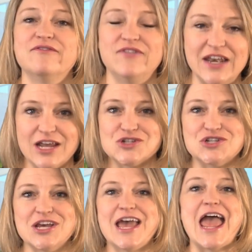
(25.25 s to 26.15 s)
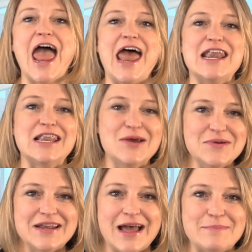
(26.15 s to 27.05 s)
finished and
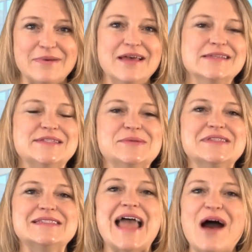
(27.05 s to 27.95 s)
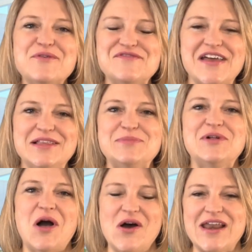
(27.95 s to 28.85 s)
loaded up so it's now
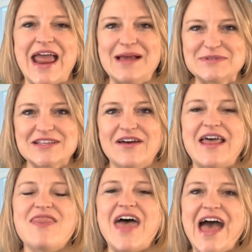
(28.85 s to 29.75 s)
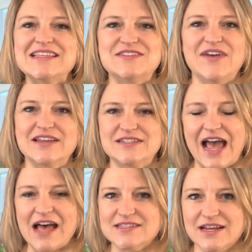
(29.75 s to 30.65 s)
available on Amazon. That's
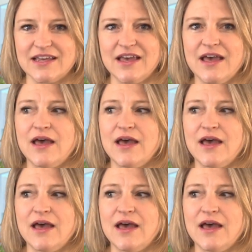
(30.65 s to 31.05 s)
fantastic.